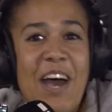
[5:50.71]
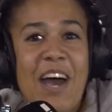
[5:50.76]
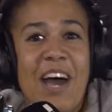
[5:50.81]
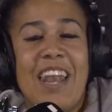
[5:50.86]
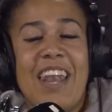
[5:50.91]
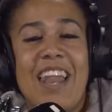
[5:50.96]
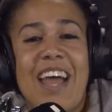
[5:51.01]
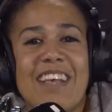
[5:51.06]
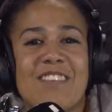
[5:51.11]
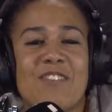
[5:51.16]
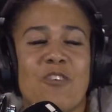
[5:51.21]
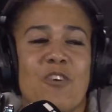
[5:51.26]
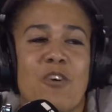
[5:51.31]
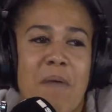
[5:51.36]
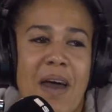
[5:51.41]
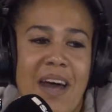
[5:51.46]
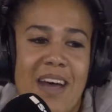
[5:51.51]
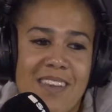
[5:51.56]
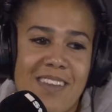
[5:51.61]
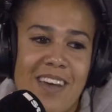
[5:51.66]
Let's talk
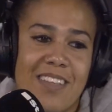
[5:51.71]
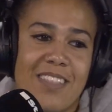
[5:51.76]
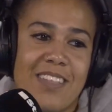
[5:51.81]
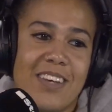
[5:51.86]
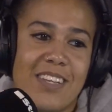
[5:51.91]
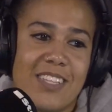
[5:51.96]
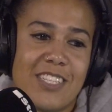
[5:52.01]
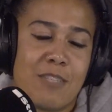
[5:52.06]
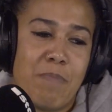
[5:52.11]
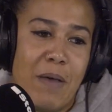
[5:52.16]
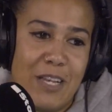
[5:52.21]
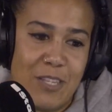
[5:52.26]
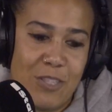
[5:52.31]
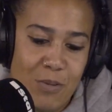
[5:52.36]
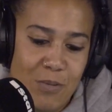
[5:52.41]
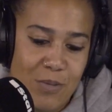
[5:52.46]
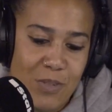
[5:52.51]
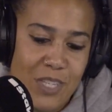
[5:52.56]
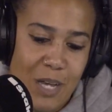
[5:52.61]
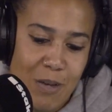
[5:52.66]
about another
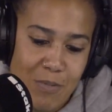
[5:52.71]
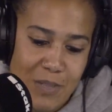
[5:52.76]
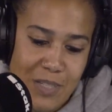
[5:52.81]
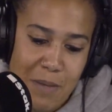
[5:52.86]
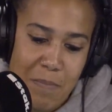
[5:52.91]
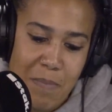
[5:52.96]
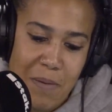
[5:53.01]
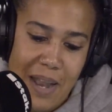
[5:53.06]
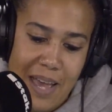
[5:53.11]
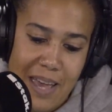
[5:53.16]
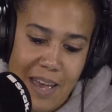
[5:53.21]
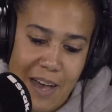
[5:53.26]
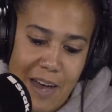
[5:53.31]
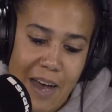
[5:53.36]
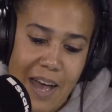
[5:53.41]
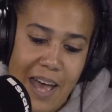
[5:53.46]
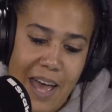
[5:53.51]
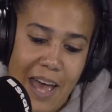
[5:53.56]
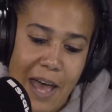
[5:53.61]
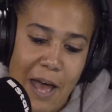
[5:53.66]
special Chelsea
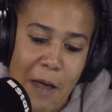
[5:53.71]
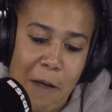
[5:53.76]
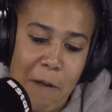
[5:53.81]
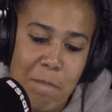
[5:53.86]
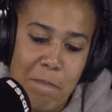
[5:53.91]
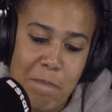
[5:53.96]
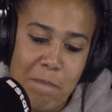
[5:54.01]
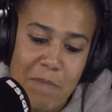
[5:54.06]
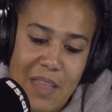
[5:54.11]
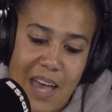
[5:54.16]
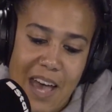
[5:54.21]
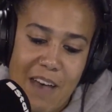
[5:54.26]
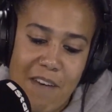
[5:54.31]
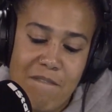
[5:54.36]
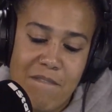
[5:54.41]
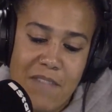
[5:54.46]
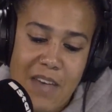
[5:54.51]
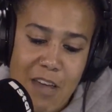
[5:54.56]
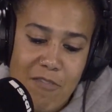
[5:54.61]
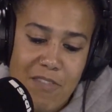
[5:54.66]
player. A
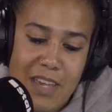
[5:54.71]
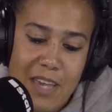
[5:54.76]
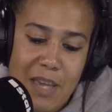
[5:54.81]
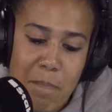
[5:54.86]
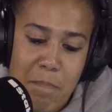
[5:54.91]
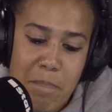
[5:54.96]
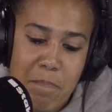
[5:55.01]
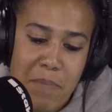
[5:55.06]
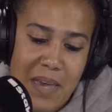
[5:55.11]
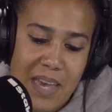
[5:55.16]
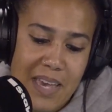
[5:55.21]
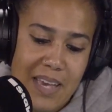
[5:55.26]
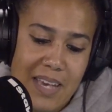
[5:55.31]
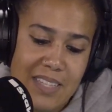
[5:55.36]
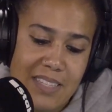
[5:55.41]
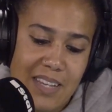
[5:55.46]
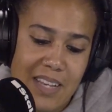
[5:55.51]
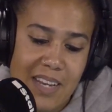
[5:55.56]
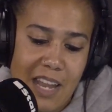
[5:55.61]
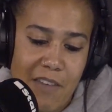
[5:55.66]
very big,
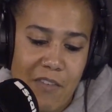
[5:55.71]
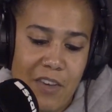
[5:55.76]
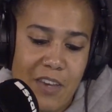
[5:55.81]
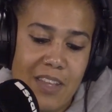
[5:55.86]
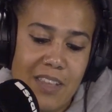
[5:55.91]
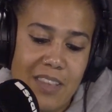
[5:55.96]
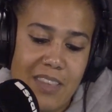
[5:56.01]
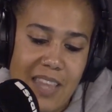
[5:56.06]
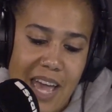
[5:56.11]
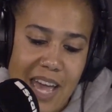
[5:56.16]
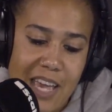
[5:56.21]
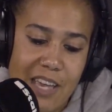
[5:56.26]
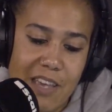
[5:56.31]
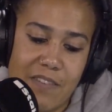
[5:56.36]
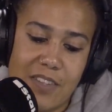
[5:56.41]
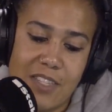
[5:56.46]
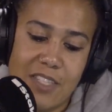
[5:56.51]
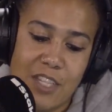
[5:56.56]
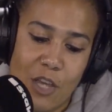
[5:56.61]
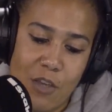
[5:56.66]
significant day
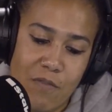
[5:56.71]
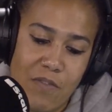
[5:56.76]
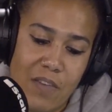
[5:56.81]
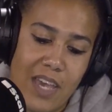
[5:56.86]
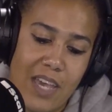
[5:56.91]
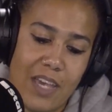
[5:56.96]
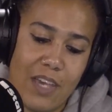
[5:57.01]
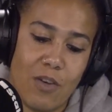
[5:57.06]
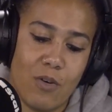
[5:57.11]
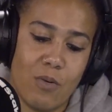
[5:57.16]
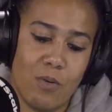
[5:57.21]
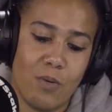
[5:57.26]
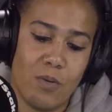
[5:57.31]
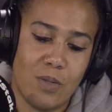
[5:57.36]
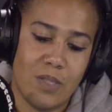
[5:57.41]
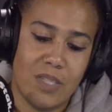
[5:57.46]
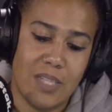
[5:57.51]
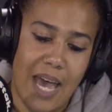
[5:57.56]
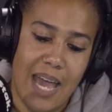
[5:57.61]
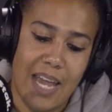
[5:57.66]
for Sophie Ingle, who
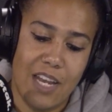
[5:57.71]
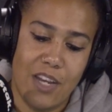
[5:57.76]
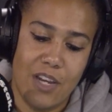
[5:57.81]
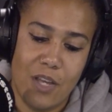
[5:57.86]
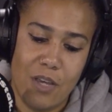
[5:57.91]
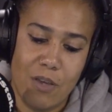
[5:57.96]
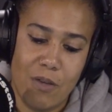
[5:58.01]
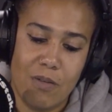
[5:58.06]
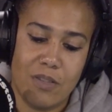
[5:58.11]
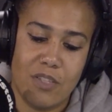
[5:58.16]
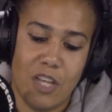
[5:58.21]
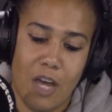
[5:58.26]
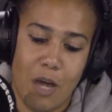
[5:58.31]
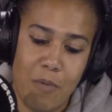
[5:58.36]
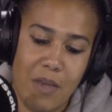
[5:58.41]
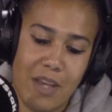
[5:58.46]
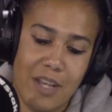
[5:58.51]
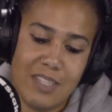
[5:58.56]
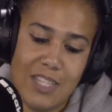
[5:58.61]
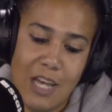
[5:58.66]
set a new
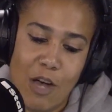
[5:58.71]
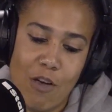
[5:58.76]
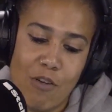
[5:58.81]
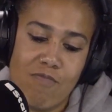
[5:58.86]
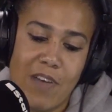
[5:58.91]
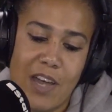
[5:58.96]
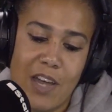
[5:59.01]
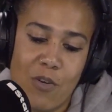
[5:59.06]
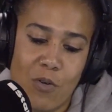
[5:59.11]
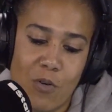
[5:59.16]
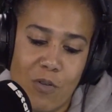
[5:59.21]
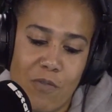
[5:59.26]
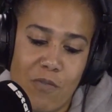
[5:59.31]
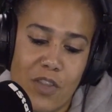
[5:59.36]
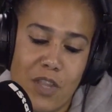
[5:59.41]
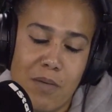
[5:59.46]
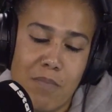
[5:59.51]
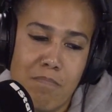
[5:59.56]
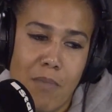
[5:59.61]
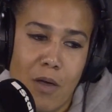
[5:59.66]
WSL record for
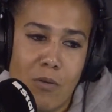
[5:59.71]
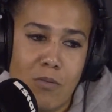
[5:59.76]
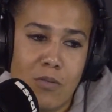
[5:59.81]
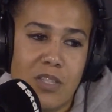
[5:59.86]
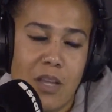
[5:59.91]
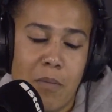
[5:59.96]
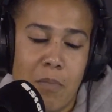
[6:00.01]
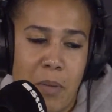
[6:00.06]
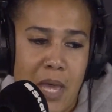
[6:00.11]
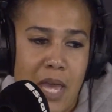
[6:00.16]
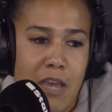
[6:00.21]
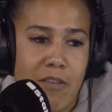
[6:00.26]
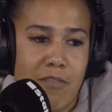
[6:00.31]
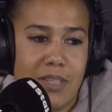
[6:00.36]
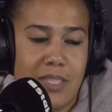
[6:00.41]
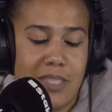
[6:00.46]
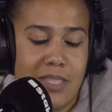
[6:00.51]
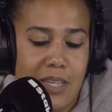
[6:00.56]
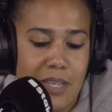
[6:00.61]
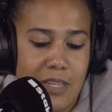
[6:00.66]
the most
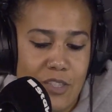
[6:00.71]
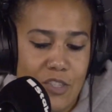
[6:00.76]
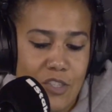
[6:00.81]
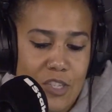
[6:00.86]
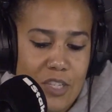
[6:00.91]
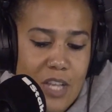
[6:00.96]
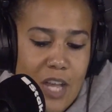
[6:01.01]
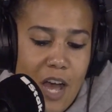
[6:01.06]
appearances, just